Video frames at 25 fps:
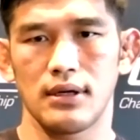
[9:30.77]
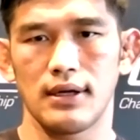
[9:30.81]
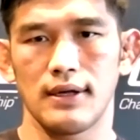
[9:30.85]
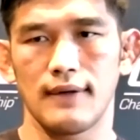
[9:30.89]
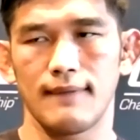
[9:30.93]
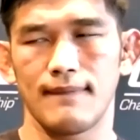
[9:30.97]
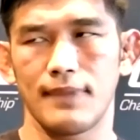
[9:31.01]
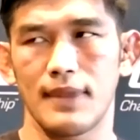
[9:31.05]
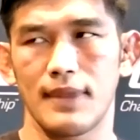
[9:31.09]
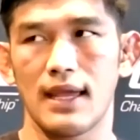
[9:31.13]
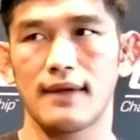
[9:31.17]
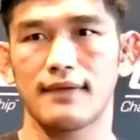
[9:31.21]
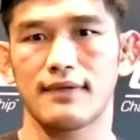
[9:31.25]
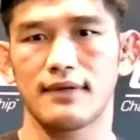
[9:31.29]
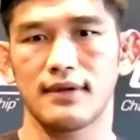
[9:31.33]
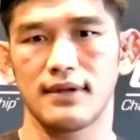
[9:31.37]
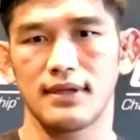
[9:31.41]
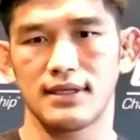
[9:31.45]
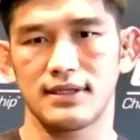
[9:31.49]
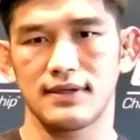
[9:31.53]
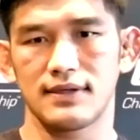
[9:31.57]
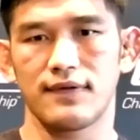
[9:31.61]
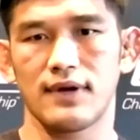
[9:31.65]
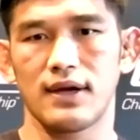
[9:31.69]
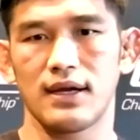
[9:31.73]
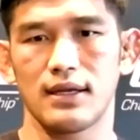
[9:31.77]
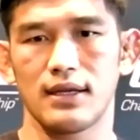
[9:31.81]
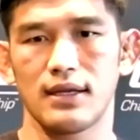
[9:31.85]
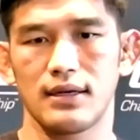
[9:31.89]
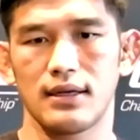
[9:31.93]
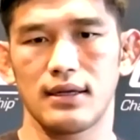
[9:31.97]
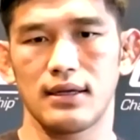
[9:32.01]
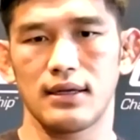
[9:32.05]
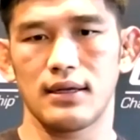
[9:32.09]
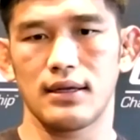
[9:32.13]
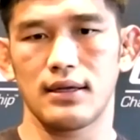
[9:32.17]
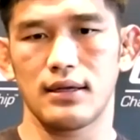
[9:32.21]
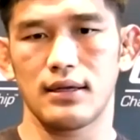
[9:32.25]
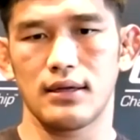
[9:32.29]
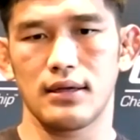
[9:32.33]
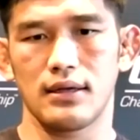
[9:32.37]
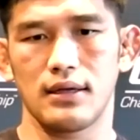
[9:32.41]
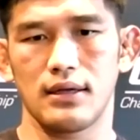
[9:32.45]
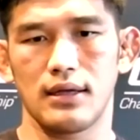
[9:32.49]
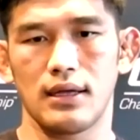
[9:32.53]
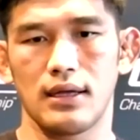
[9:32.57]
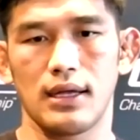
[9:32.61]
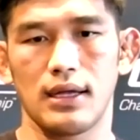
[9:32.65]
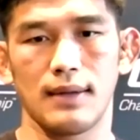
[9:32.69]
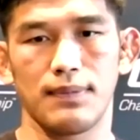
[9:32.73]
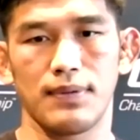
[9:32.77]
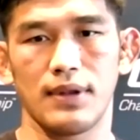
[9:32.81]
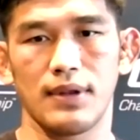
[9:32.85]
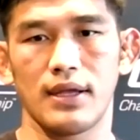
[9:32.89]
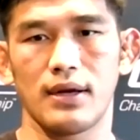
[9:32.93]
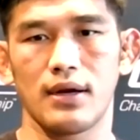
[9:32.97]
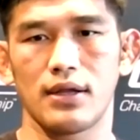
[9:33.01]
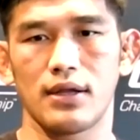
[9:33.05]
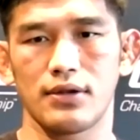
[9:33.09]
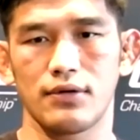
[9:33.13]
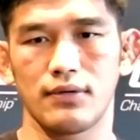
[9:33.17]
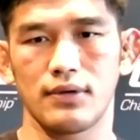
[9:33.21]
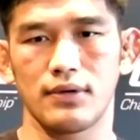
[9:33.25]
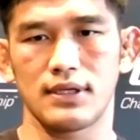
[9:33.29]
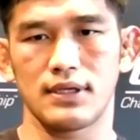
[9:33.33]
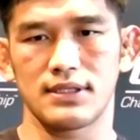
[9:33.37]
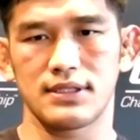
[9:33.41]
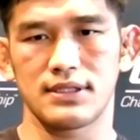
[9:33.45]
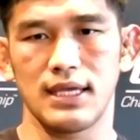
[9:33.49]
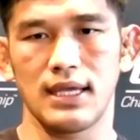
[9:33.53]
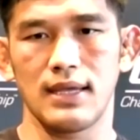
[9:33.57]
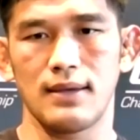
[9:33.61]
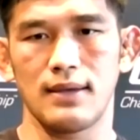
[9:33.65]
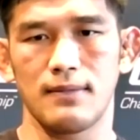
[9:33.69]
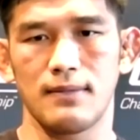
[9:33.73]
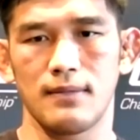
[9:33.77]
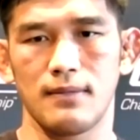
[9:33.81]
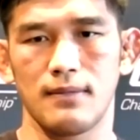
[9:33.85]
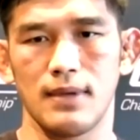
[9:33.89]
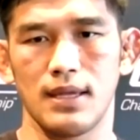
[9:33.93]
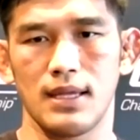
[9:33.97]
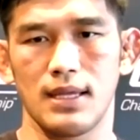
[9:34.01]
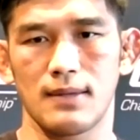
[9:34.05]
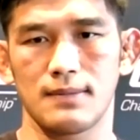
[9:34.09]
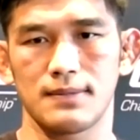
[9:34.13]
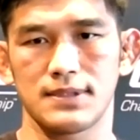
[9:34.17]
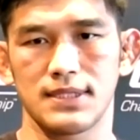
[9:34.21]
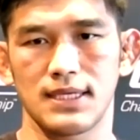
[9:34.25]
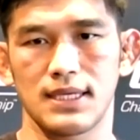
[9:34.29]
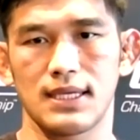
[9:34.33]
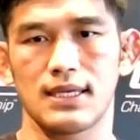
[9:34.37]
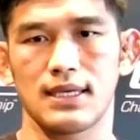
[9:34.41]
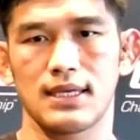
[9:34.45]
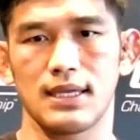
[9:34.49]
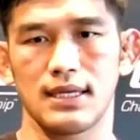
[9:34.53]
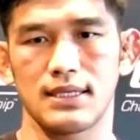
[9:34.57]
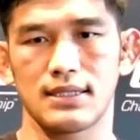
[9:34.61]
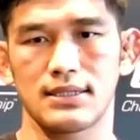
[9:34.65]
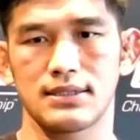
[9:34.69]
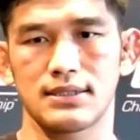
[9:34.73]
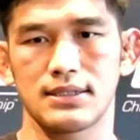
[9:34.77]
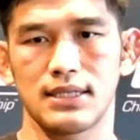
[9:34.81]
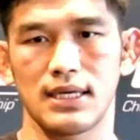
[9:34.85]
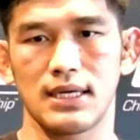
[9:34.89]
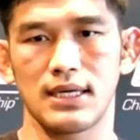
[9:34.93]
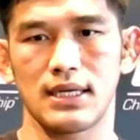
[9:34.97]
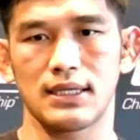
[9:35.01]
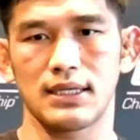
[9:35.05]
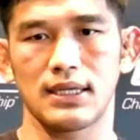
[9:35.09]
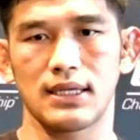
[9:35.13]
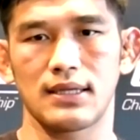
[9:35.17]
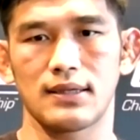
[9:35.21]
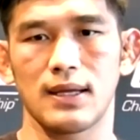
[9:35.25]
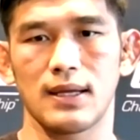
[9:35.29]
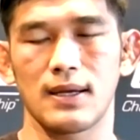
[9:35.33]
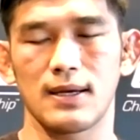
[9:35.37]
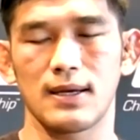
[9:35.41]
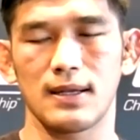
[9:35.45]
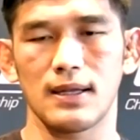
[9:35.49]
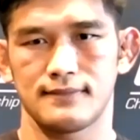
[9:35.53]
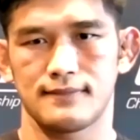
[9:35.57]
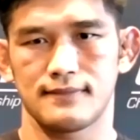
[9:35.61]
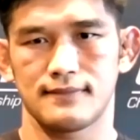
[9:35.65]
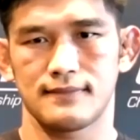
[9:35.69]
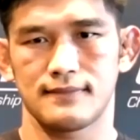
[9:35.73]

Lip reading: after this fight, I plan on doing the same, make him second guess signing the dotted line.